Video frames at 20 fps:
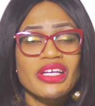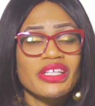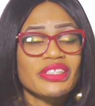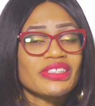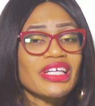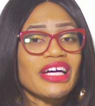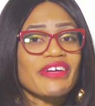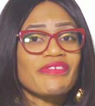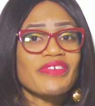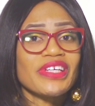
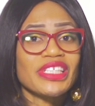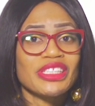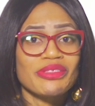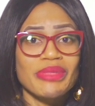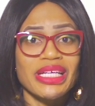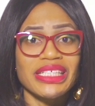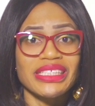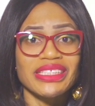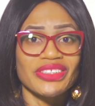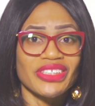So I faced
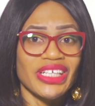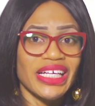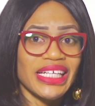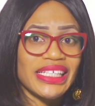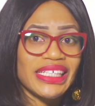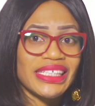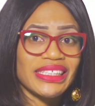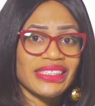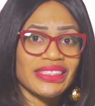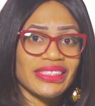many
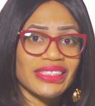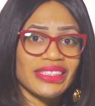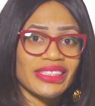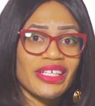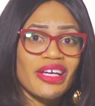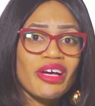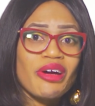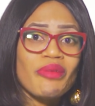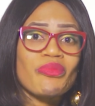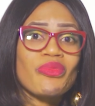challenges,
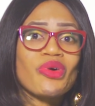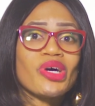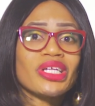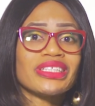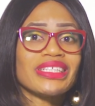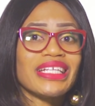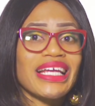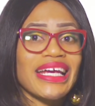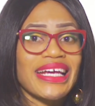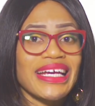
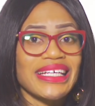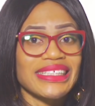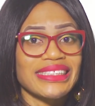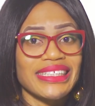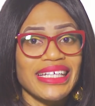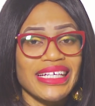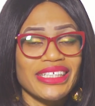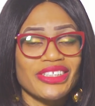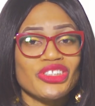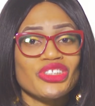but like I
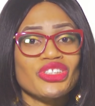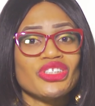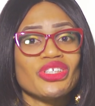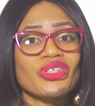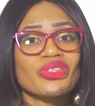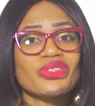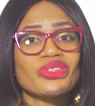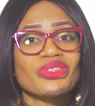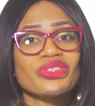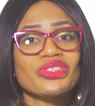said,
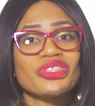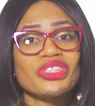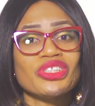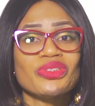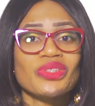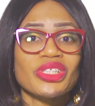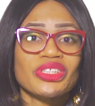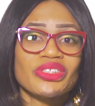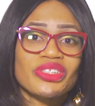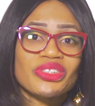your
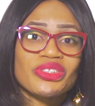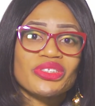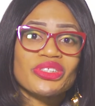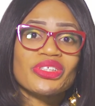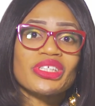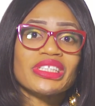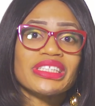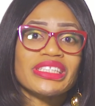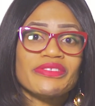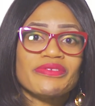situation should
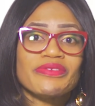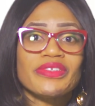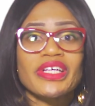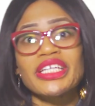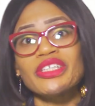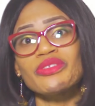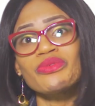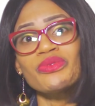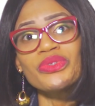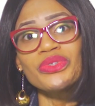not
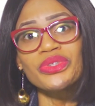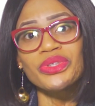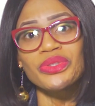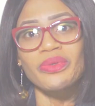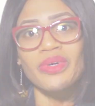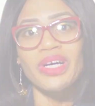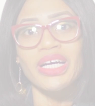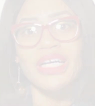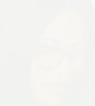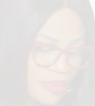define who
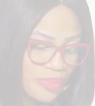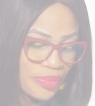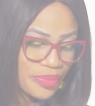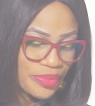you are.